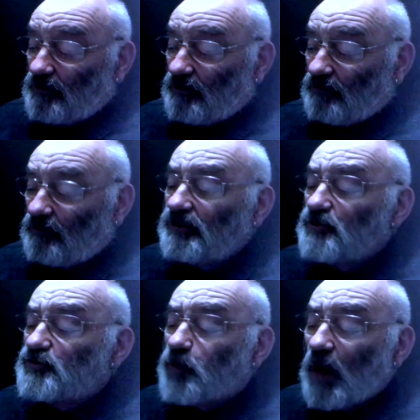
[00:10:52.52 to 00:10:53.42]
What do
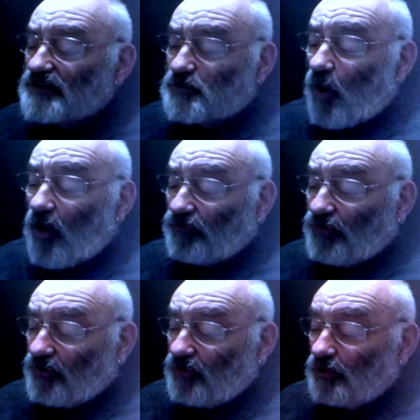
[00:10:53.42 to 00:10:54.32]
you twats
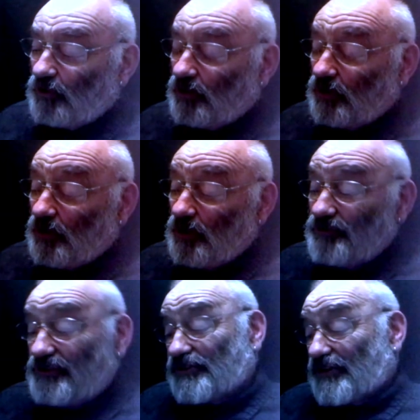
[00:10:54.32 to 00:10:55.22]
want?
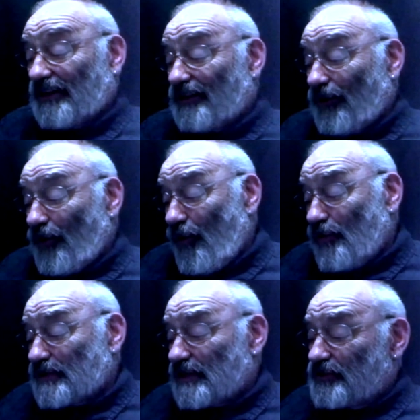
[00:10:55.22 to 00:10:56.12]
Just saying
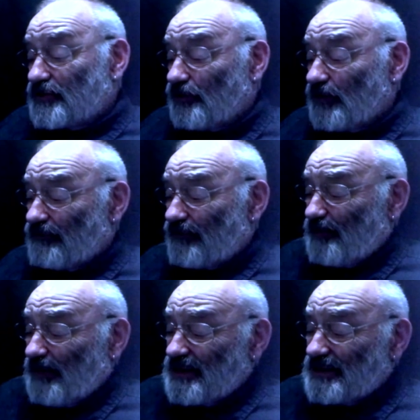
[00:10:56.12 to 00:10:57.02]
hello, says Chewy,
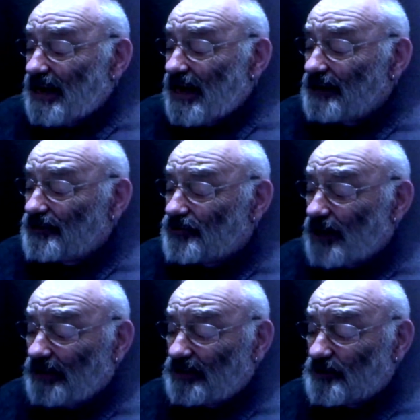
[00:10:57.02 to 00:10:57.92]
rubbing his leg and
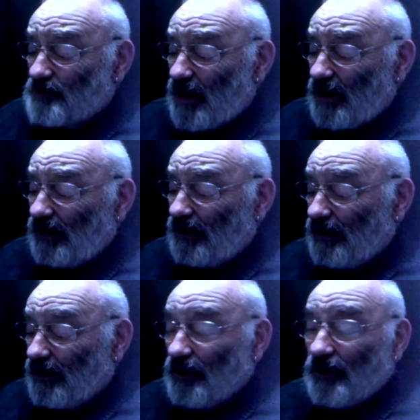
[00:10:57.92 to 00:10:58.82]
trying to smile.
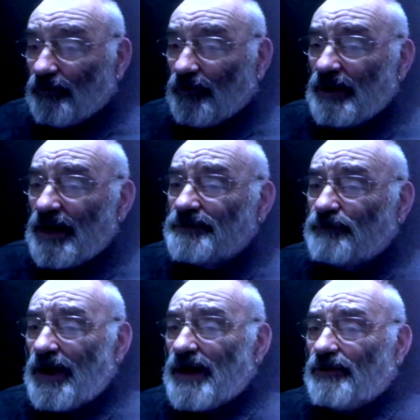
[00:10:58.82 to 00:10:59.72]

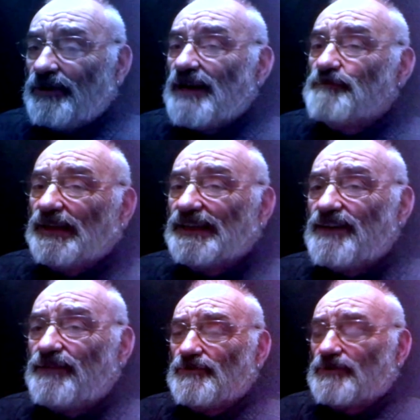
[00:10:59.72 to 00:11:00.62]
why don't I
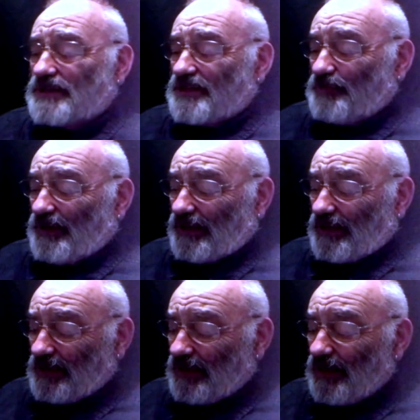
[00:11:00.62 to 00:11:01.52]
believe says
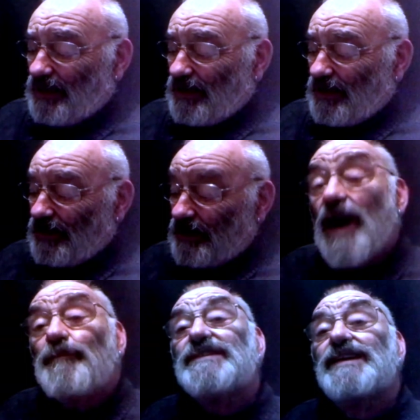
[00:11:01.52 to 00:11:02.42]
Billy.
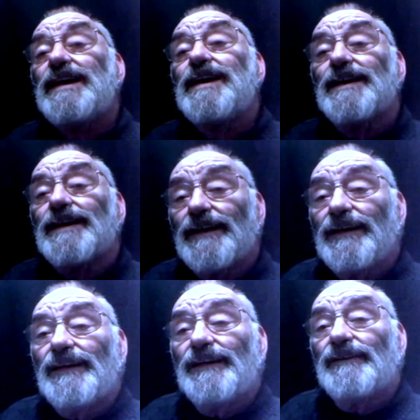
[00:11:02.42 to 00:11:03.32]
Cup of tea,
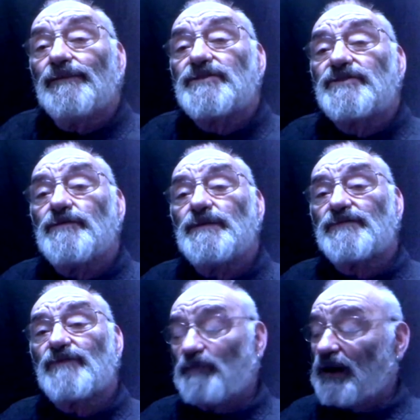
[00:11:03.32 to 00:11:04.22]
was
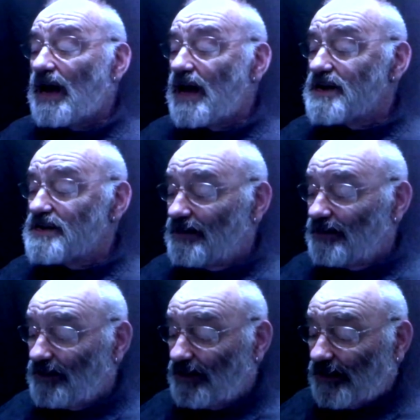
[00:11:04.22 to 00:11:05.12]
Chewy's reply.
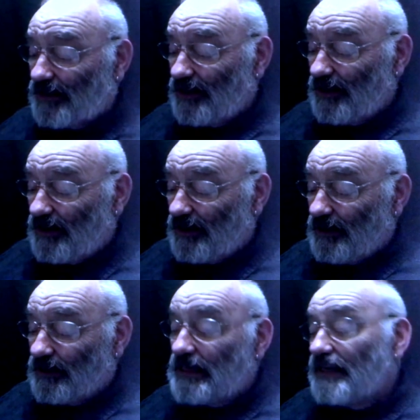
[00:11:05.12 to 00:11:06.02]

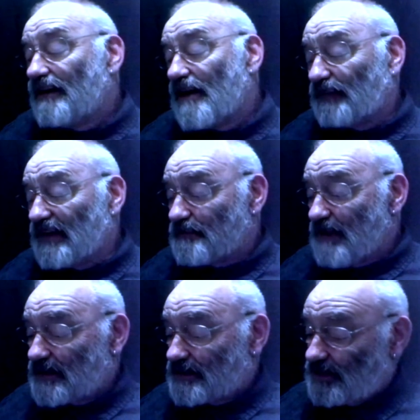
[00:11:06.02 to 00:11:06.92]
Clear up this
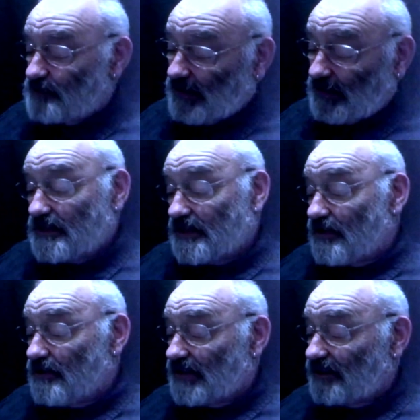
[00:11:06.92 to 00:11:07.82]
mess, says Billy as he
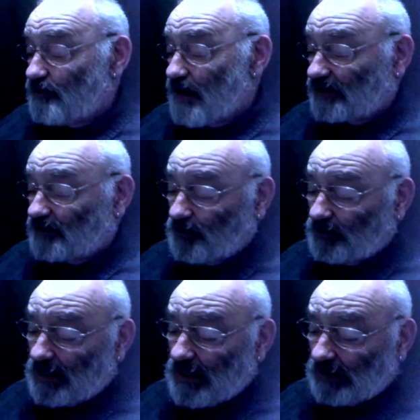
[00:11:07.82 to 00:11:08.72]
goes out the back to
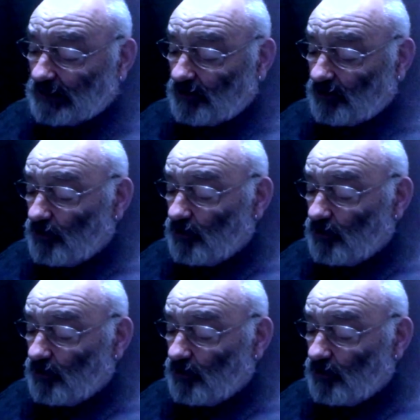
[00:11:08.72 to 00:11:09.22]
put the kettle on.